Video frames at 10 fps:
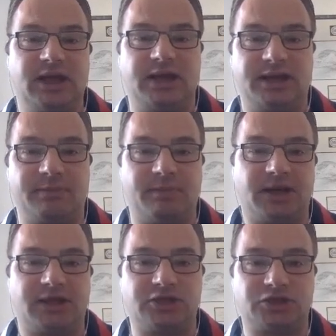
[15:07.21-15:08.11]
and then
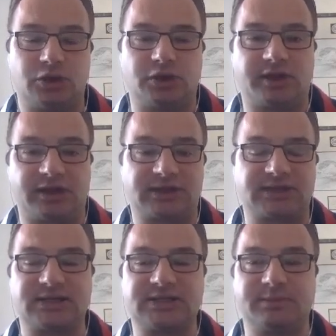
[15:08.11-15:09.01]
making sure that the
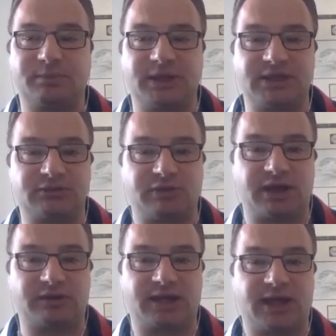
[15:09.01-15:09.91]
testing piece
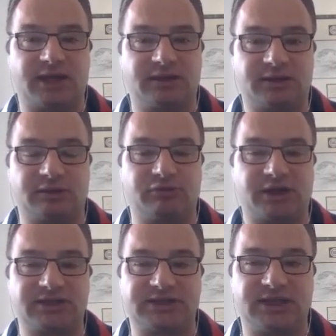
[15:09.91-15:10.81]
around that and the
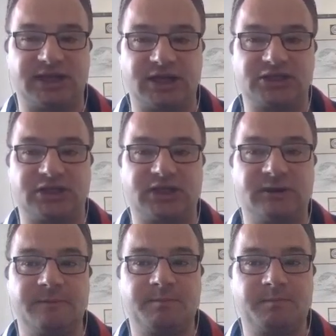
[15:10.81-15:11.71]
reconciliation
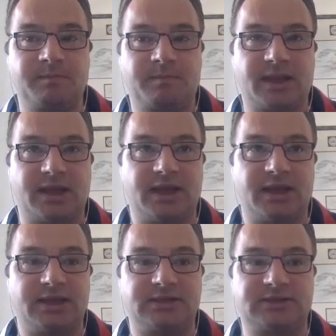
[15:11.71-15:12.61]

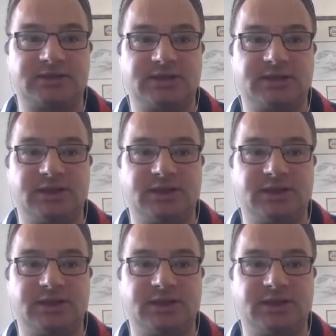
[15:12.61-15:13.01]
is